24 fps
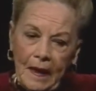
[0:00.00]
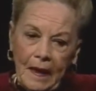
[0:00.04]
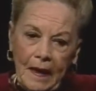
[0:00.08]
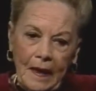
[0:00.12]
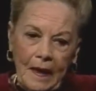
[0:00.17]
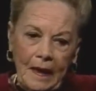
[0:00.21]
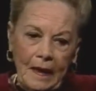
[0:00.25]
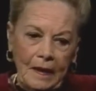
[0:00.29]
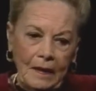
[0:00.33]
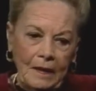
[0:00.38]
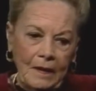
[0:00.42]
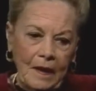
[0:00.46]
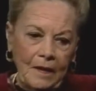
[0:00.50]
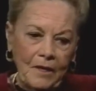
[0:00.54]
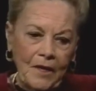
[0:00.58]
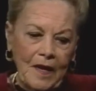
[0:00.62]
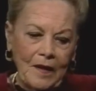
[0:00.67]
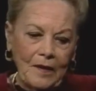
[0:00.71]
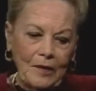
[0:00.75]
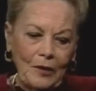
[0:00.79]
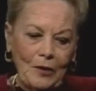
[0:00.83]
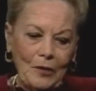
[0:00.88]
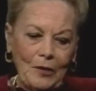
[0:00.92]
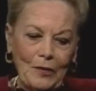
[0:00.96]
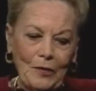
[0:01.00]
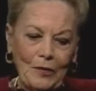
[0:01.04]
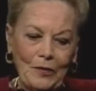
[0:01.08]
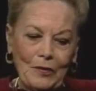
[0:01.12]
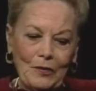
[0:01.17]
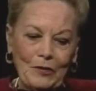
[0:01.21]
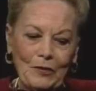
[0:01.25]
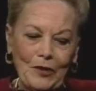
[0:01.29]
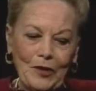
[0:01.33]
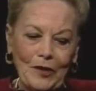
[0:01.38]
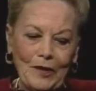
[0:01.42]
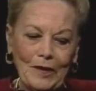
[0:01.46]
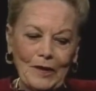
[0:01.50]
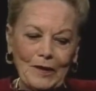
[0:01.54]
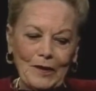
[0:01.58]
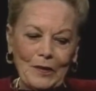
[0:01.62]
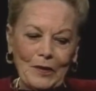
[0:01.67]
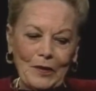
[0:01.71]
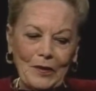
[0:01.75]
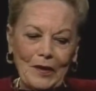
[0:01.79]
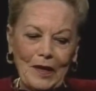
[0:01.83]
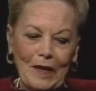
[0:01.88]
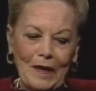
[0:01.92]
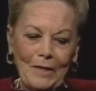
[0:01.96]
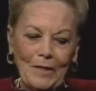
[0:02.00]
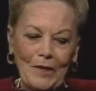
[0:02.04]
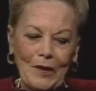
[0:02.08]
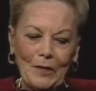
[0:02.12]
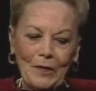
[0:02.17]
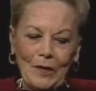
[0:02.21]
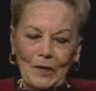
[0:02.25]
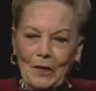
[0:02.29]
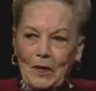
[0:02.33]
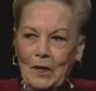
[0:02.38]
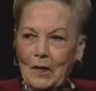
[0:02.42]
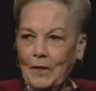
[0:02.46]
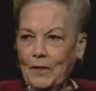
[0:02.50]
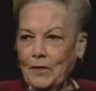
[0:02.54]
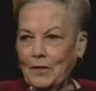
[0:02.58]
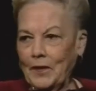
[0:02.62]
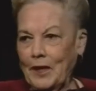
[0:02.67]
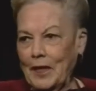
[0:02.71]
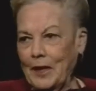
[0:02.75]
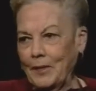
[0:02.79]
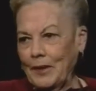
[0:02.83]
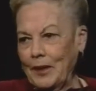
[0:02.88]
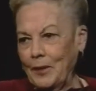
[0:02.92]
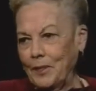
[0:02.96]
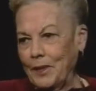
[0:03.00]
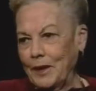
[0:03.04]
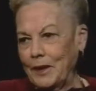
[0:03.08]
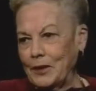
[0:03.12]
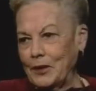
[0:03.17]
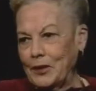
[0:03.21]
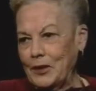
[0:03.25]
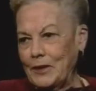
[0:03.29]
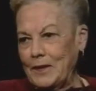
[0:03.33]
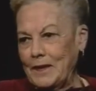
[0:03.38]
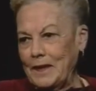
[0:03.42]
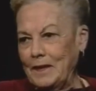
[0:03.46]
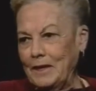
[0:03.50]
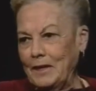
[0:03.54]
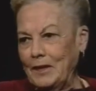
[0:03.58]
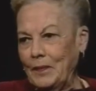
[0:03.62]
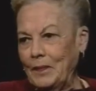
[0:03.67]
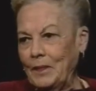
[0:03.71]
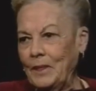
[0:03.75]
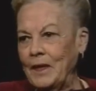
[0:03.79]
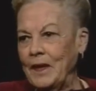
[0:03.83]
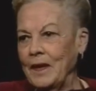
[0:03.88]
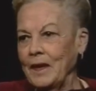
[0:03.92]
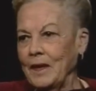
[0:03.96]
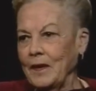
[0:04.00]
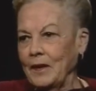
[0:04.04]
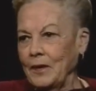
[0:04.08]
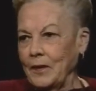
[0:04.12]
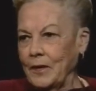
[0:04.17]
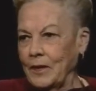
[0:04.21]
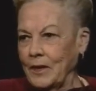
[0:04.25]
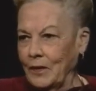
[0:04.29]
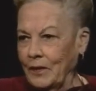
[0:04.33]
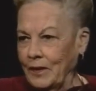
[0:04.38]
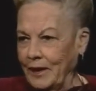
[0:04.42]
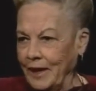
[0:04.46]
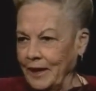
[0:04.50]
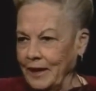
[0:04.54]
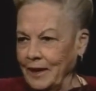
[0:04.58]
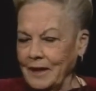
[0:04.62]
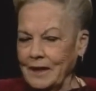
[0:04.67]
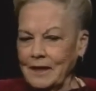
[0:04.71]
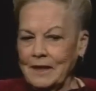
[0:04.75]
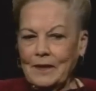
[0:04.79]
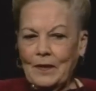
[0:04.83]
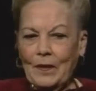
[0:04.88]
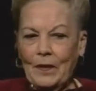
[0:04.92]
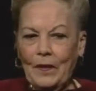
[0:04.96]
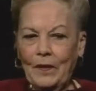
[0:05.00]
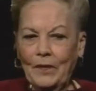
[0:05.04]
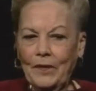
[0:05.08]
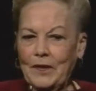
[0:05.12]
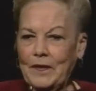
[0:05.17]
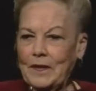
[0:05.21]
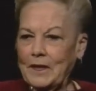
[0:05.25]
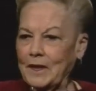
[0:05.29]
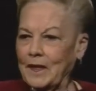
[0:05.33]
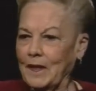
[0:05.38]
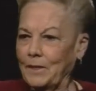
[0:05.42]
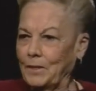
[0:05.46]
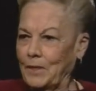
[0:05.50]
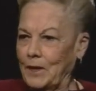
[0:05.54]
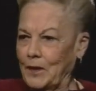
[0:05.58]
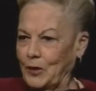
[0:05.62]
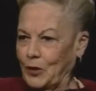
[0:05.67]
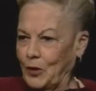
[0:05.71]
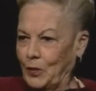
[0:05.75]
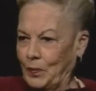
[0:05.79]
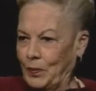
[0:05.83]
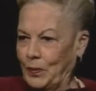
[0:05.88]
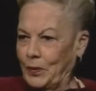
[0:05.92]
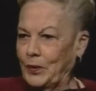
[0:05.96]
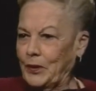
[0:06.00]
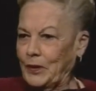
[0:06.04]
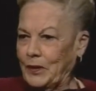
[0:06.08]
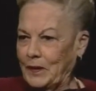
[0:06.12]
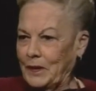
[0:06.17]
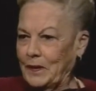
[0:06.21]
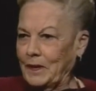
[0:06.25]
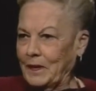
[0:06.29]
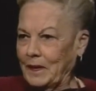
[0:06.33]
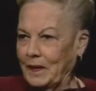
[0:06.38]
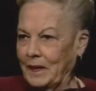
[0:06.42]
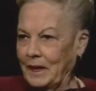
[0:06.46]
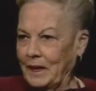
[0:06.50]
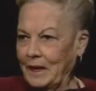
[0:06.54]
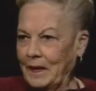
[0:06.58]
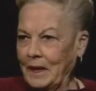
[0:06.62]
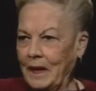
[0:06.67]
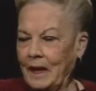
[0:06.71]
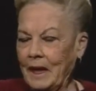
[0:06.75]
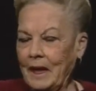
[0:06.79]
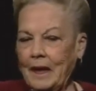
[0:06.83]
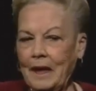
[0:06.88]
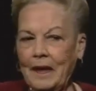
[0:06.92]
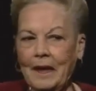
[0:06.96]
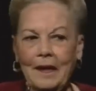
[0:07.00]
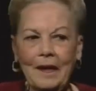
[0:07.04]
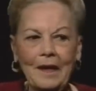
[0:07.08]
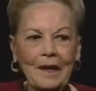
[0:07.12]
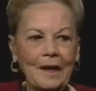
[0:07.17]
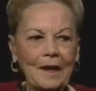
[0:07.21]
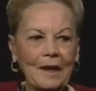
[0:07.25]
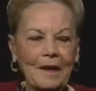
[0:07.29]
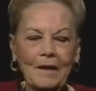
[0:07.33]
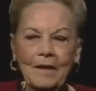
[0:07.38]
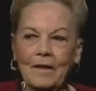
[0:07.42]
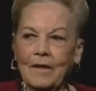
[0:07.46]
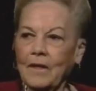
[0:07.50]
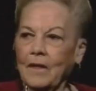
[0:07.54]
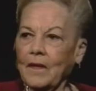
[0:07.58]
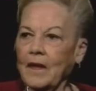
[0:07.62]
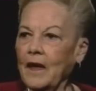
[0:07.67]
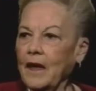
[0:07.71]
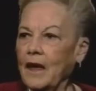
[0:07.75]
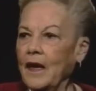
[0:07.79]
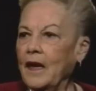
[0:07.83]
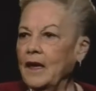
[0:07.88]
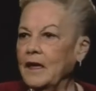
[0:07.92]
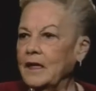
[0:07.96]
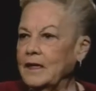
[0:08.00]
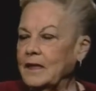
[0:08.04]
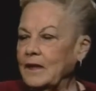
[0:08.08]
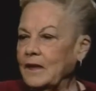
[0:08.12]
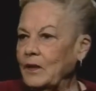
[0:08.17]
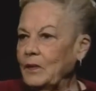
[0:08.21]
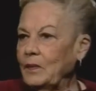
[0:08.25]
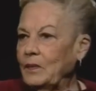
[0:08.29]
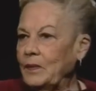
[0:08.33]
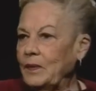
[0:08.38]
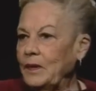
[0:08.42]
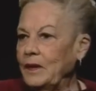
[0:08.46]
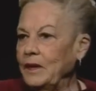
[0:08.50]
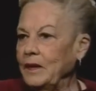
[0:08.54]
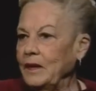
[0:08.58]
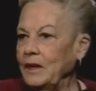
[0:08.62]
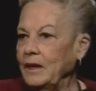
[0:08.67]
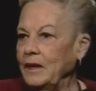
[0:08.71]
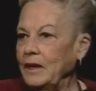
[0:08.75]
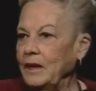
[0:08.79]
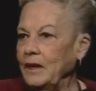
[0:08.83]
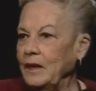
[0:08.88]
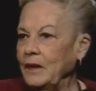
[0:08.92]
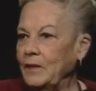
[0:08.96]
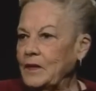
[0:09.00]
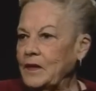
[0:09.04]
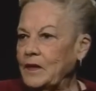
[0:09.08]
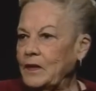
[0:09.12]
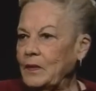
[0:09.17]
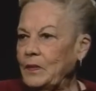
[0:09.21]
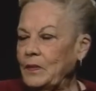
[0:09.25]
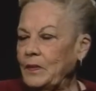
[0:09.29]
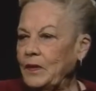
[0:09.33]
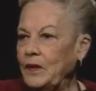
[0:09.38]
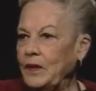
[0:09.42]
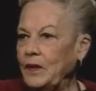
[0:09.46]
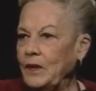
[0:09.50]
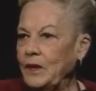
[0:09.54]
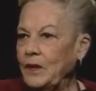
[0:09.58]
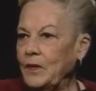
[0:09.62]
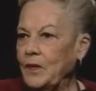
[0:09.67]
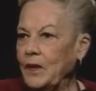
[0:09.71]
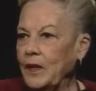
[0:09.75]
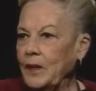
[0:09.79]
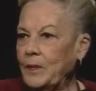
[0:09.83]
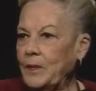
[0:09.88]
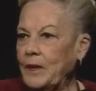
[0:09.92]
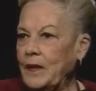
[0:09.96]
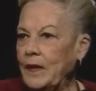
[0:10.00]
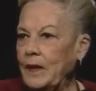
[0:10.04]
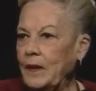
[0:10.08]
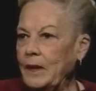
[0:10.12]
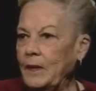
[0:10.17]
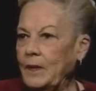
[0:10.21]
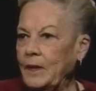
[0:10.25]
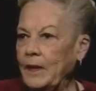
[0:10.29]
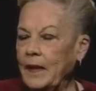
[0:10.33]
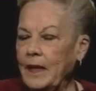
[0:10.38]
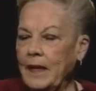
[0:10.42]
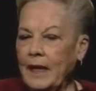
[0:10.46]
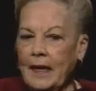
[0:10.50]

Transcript: And then, you know, the trunks were down there with all the family pictures in them, you know, linens, all the stuff that you put. Yes, that you put in the basement. And it's completely, it was completely hmm. wiped mm. out.